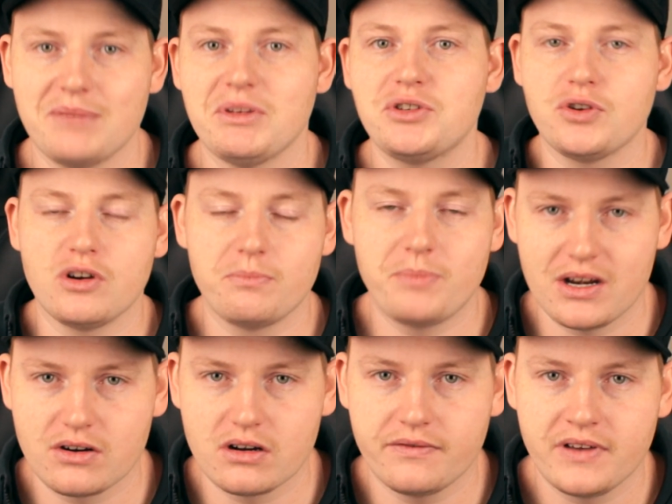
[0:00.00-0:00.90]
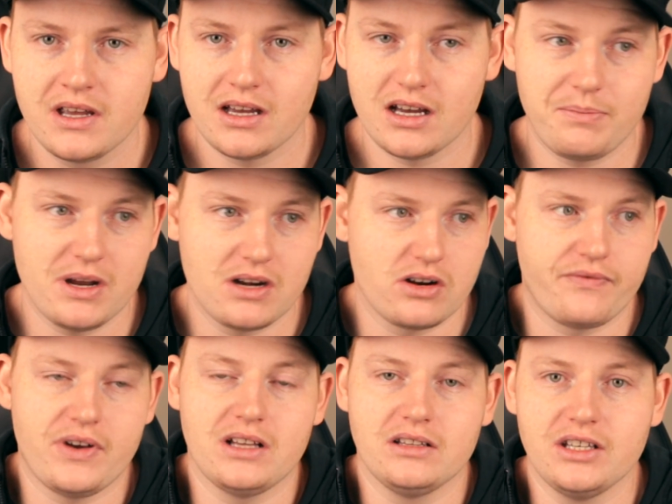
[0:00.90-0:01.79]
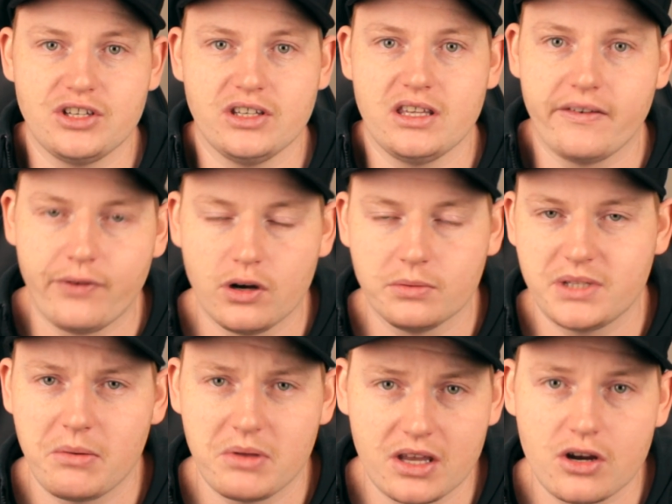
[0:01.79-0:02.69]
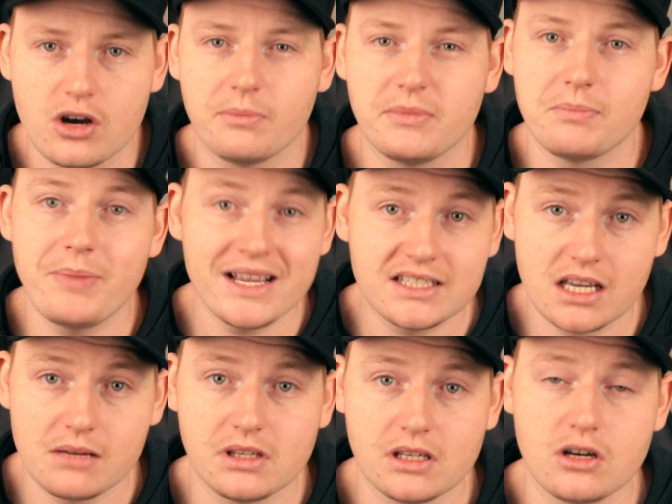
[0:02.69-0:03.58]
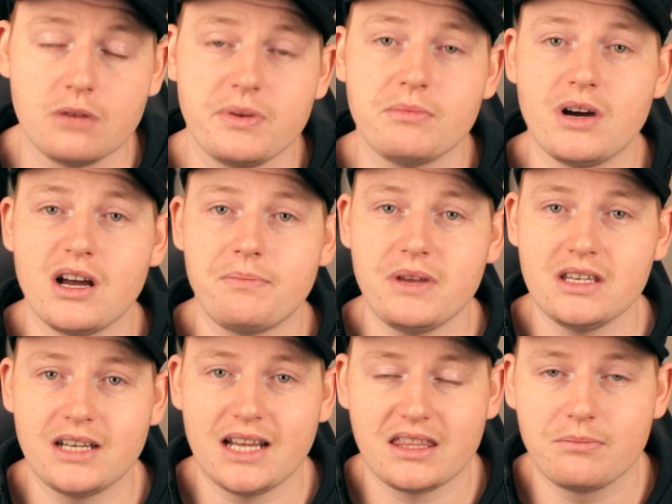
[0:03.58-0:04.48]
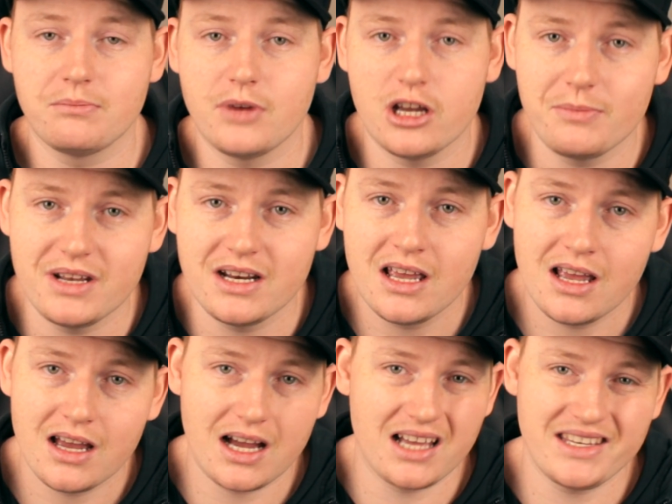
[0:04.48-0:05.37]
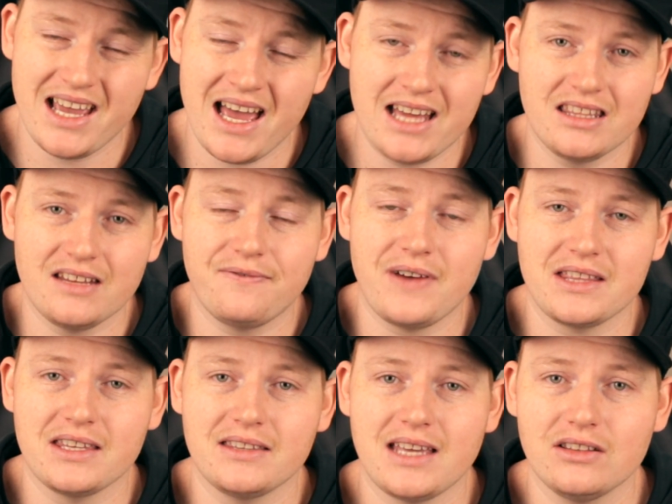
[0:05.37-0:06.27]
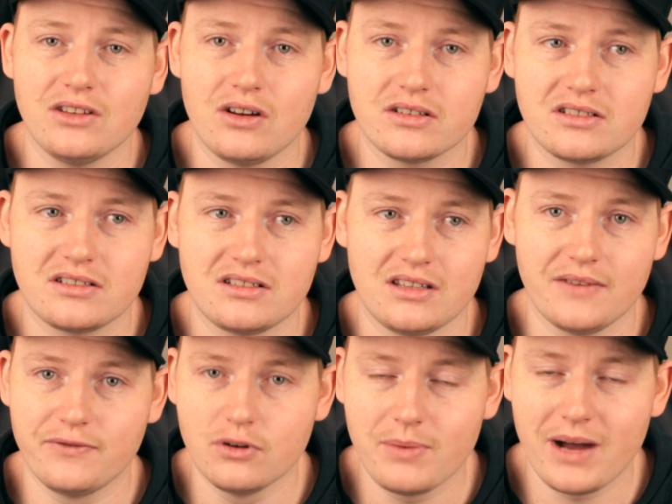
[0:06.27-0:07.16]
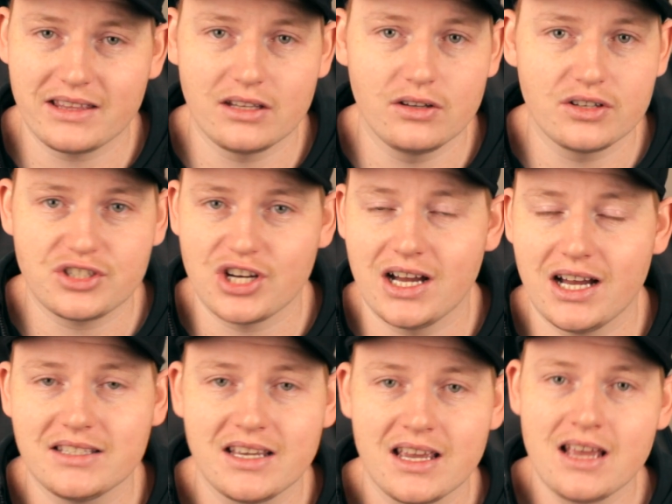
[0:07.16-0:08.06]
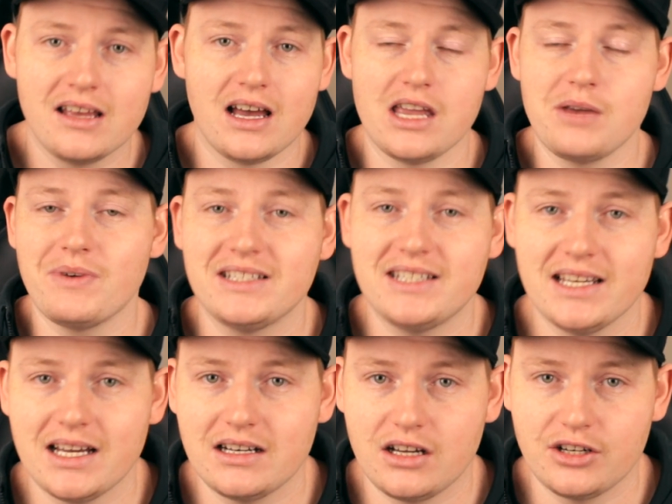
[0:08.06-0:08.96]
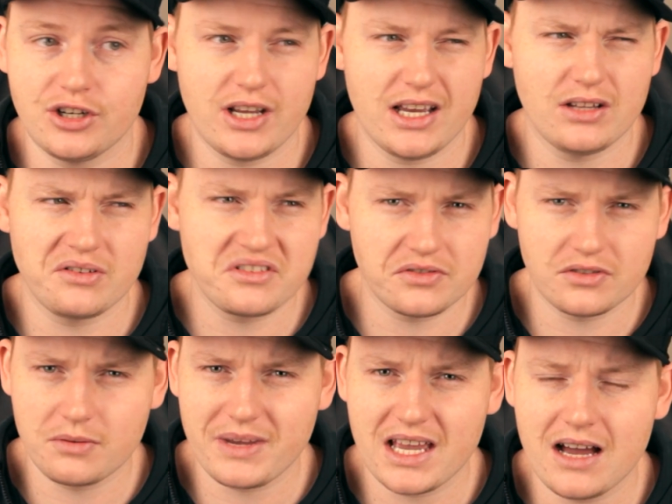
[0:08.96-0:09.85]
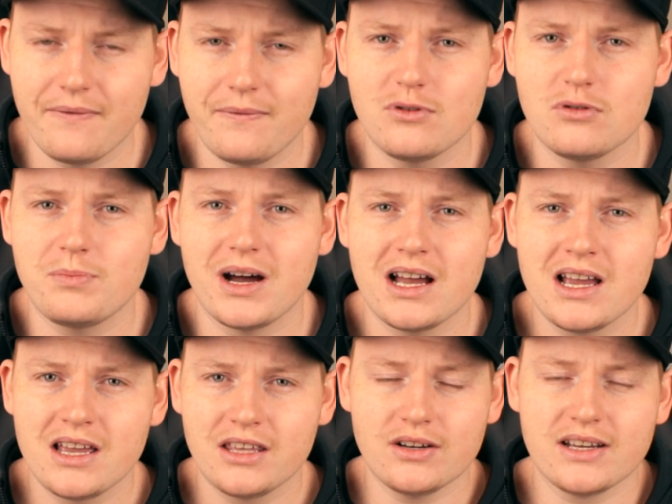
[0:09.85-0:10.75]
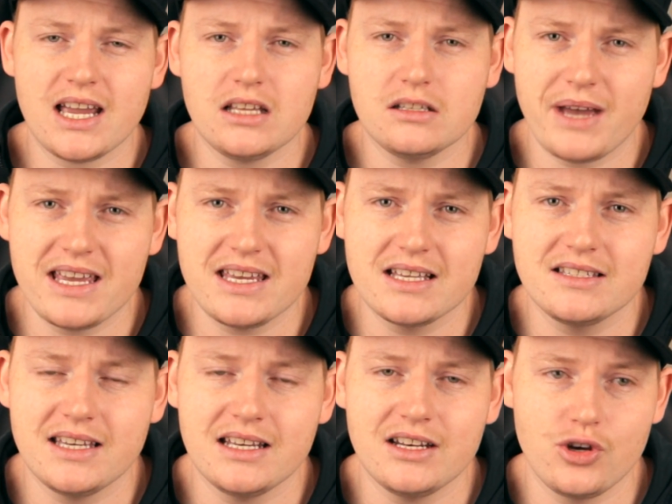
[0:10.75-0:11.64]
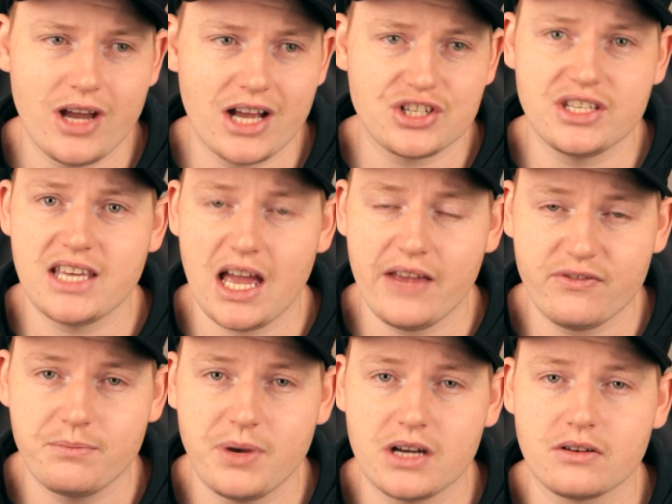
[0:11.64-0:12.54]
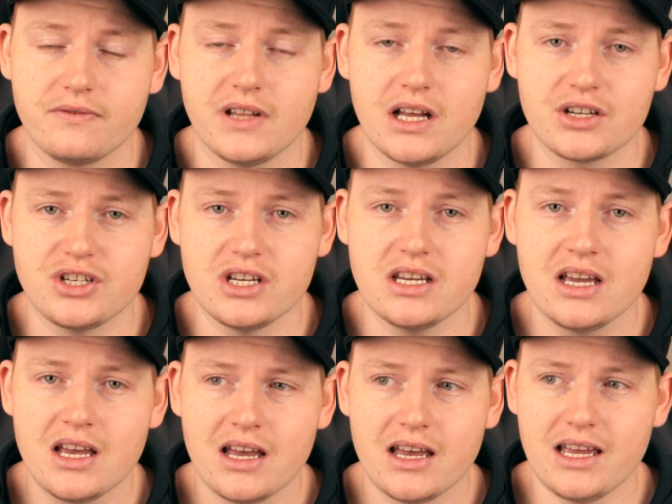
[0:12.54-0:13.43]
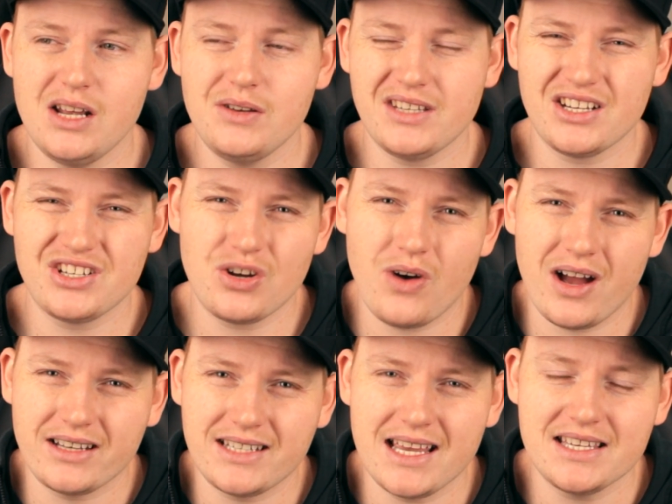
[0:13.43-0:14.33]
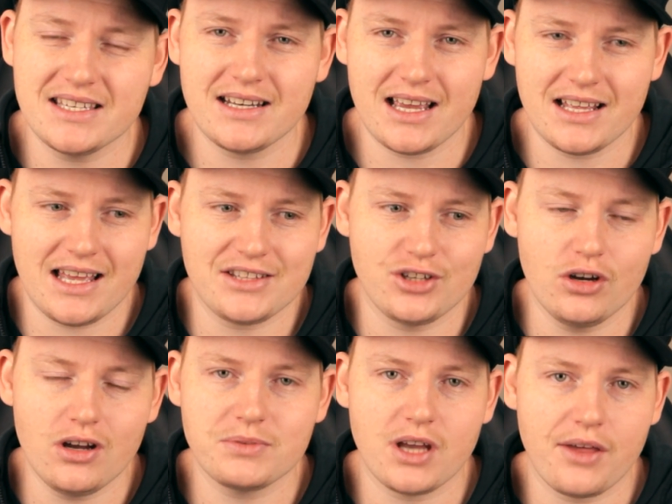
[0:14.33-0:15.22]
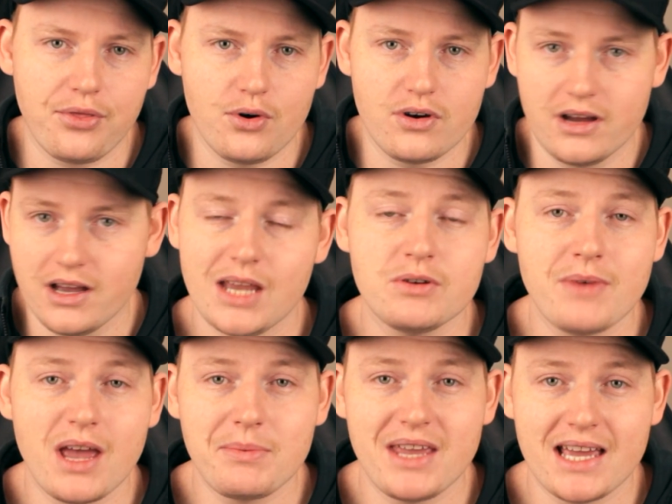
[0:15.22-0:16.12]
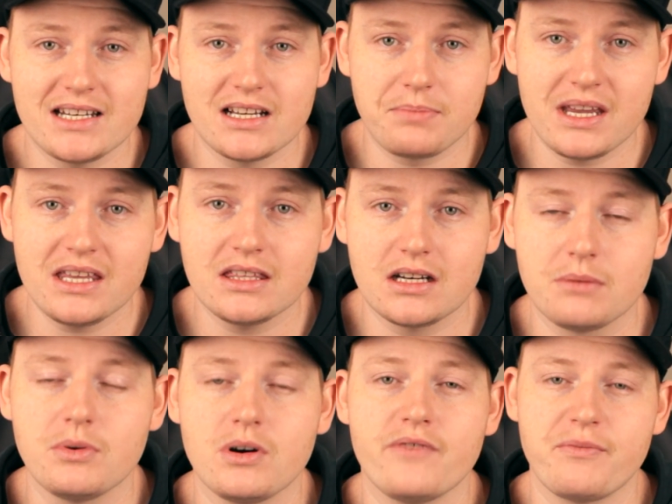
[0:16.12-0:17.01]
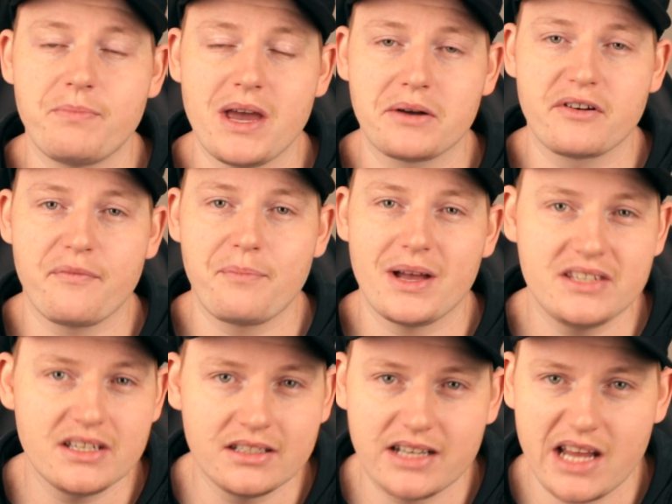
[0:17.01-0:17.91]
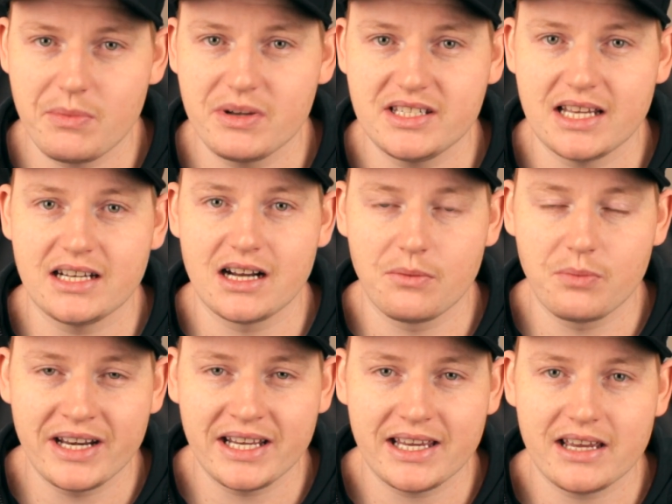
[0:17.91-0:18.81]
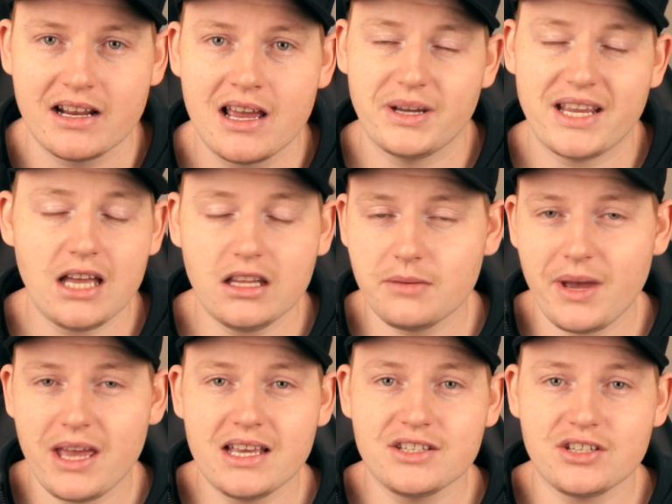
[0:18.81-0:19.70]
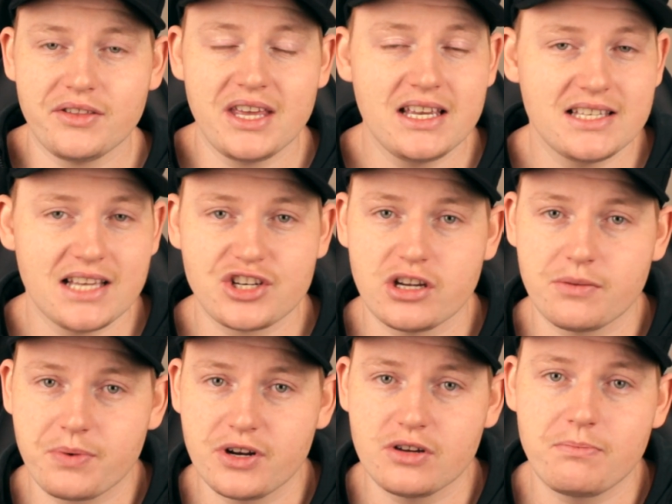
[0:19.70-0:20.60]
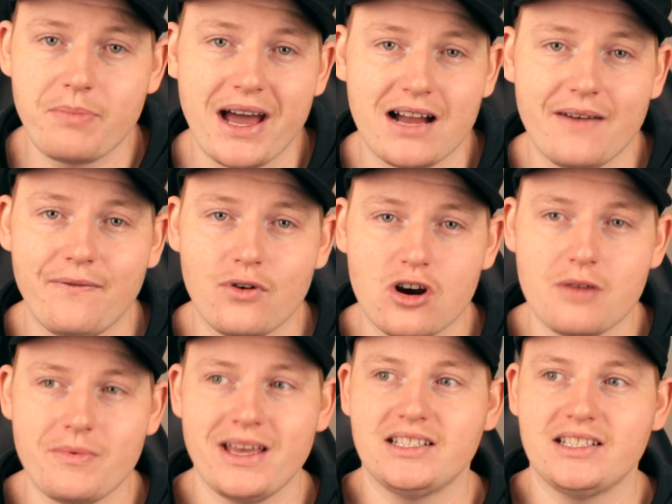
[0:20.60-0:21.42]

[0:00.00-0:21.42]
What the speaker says: They took on Penrith. Penrith are literally the form team of the comp, the best team in the comp, in my opinion, at the moment. You add in the fact that they lost their fullback, they lost Chance. He went down. I don't know how long he's going to be out for, but they got Caleb Aikens in, who actually came from Penrith last year, and he was actually quite decent. At times, I thought he would maybe end up being the number 1 for Penrith, but Dylan Edwards ended up winning it. But Caleb Aikens, I think he's actually a pretty good backup for him.